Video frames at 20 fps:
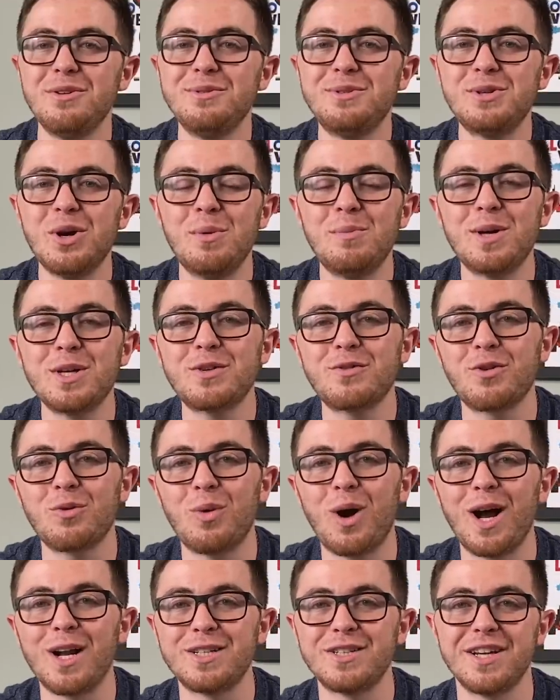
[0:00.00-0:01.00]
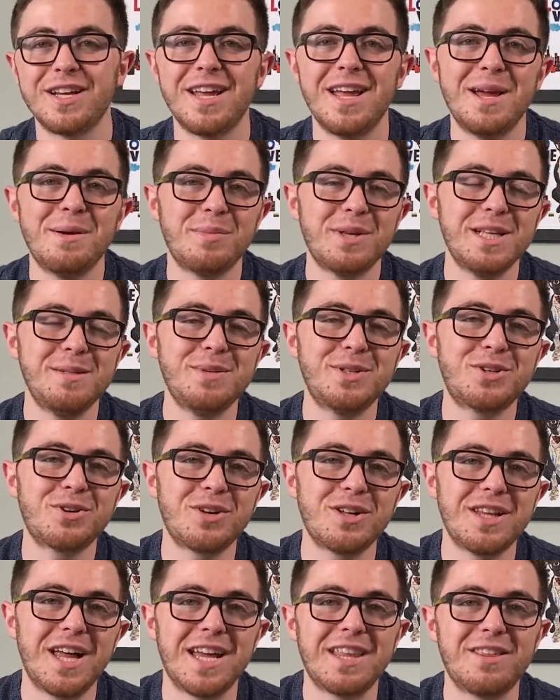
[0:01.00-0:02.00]
you so much for watching. Please be sure
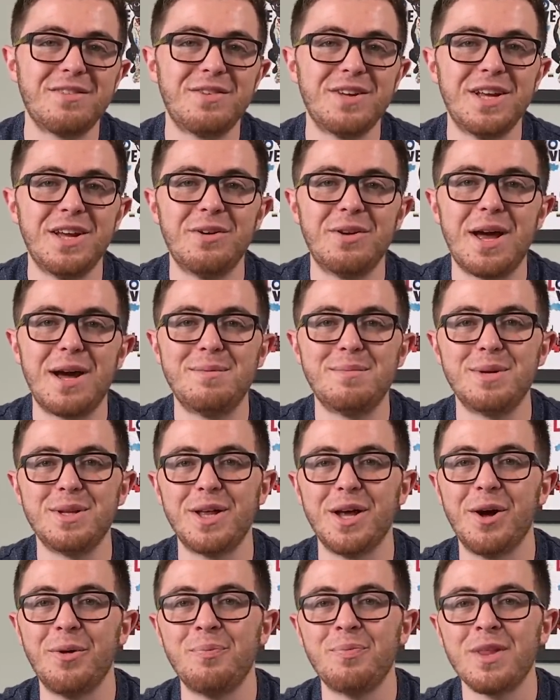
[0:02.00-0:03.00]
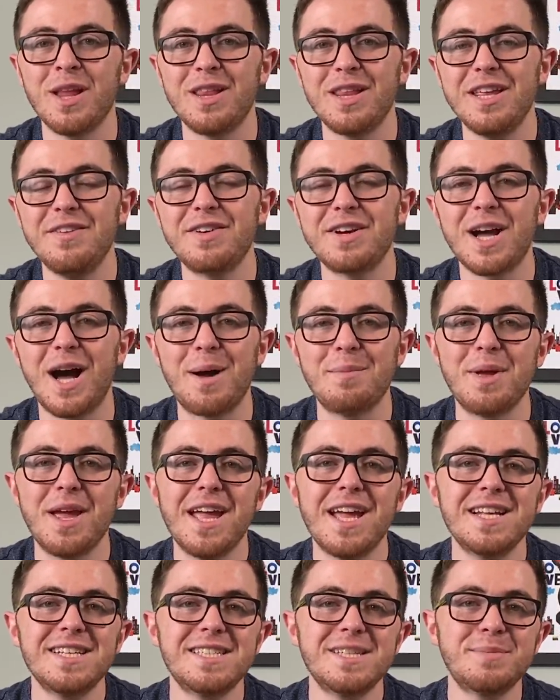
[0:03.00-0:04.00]
to like the video down below, leave a comment,
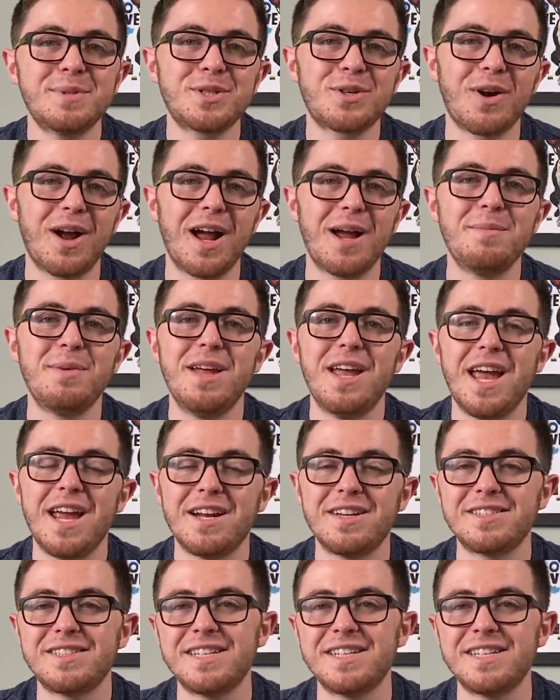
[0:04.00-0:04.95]
and subscribe, and I'll